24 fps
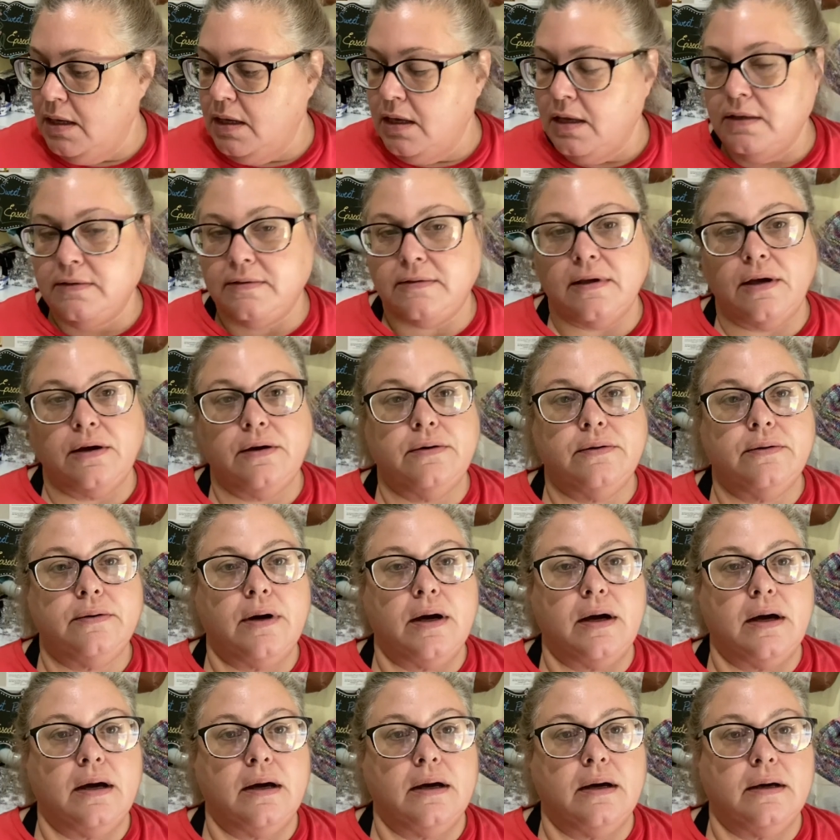So
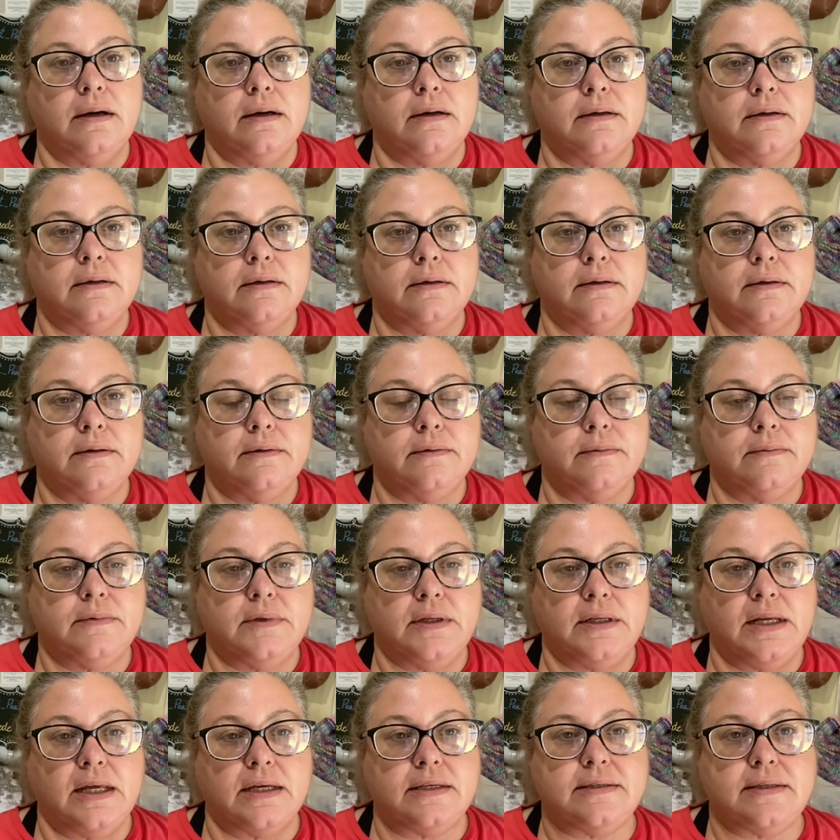
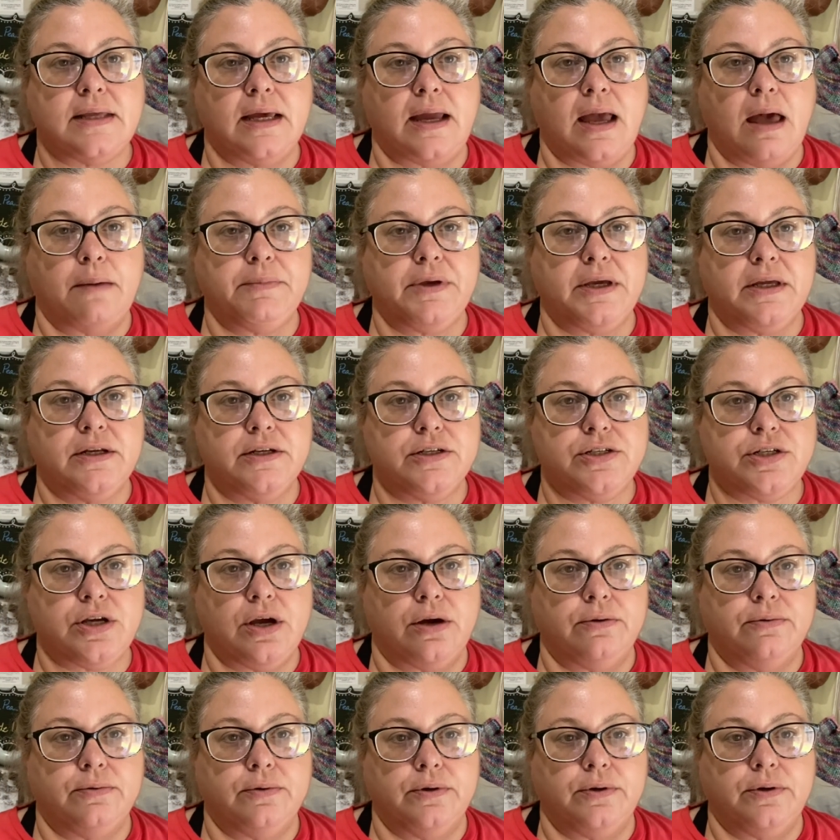the next thing I'm going to
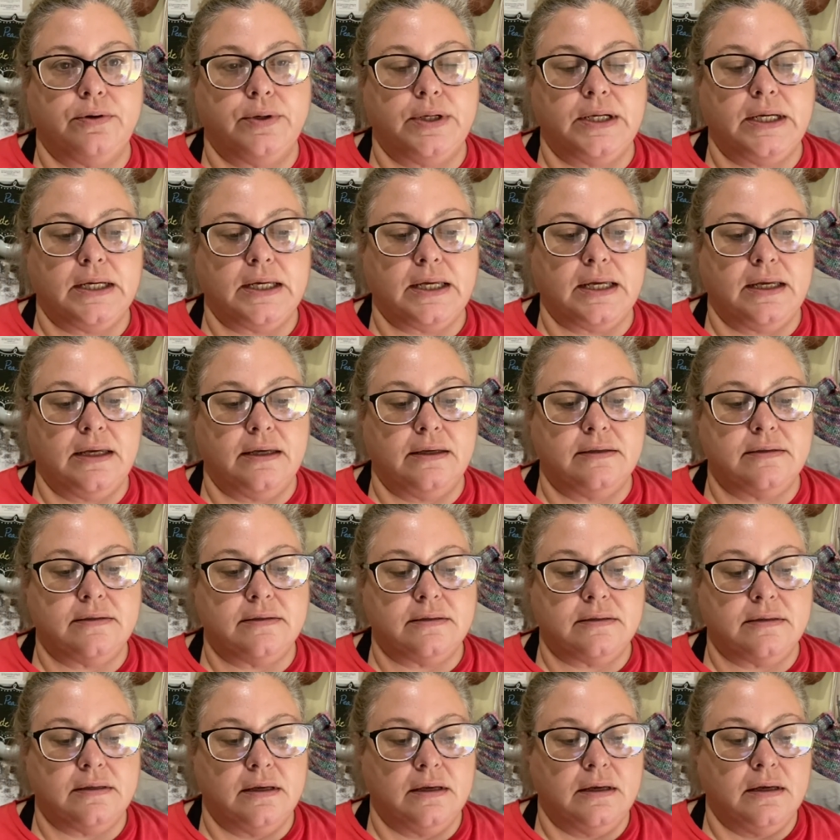show real quick
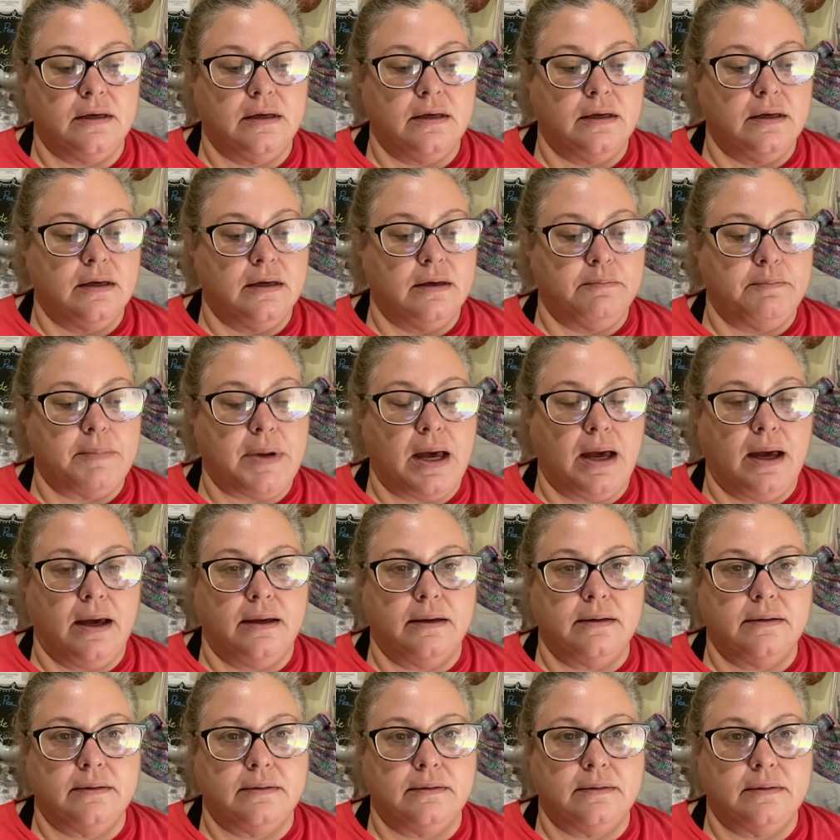is my